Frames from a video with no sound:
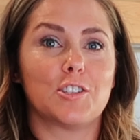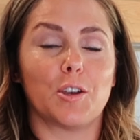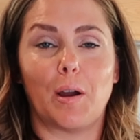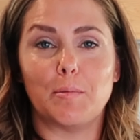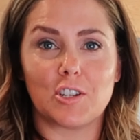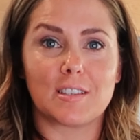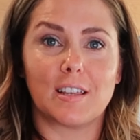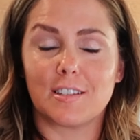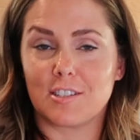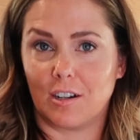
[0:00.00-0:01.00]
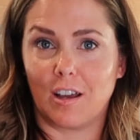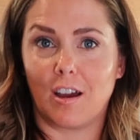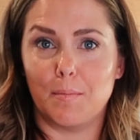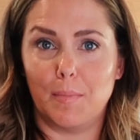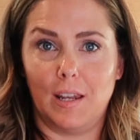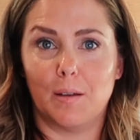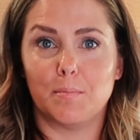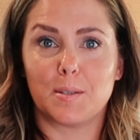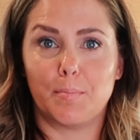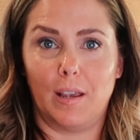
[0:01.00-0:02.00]
So I'm just gonna start it on a
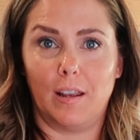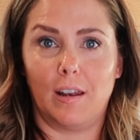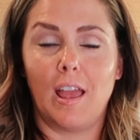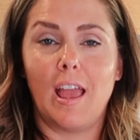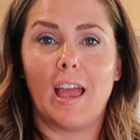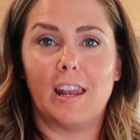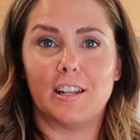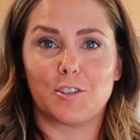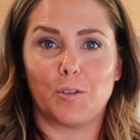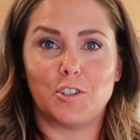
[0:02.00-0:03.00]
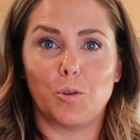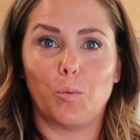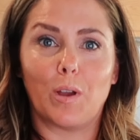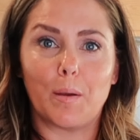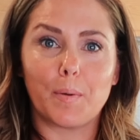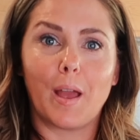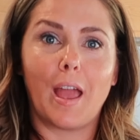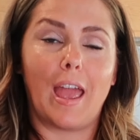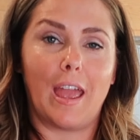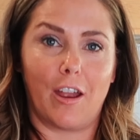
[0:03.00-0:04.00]
medium speed, and it's going to whip
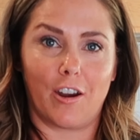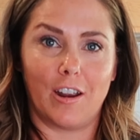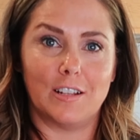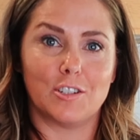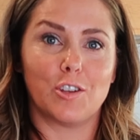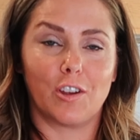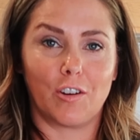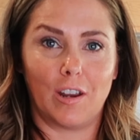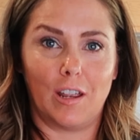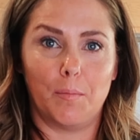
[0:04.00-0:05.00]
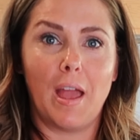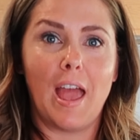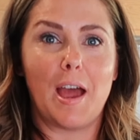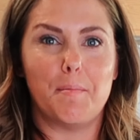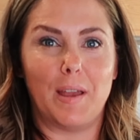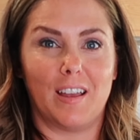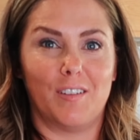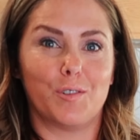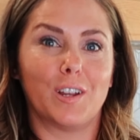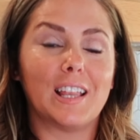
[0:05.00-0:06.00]
air into the cream and make
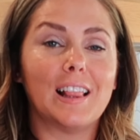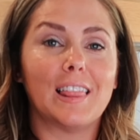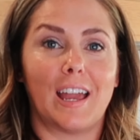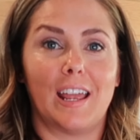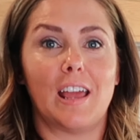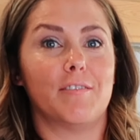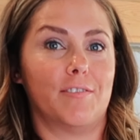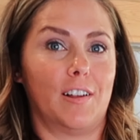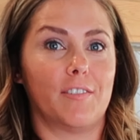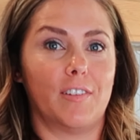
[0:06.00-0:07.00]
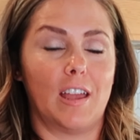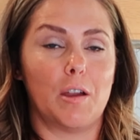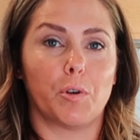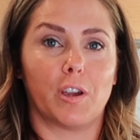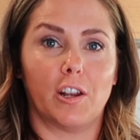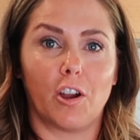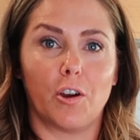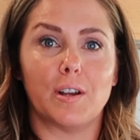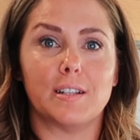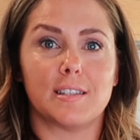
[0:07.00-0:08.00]
it really light and fluffy. And we're gonna
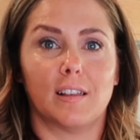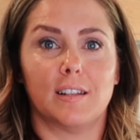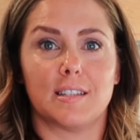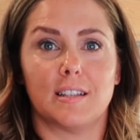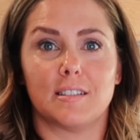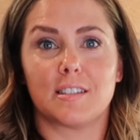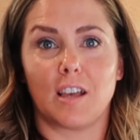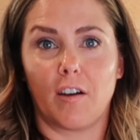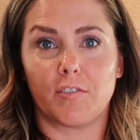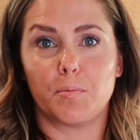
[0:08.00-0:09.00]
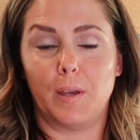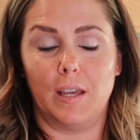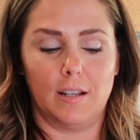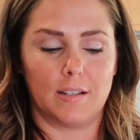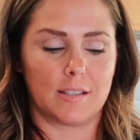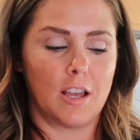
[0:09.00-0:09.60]
go until it's at soft peaks.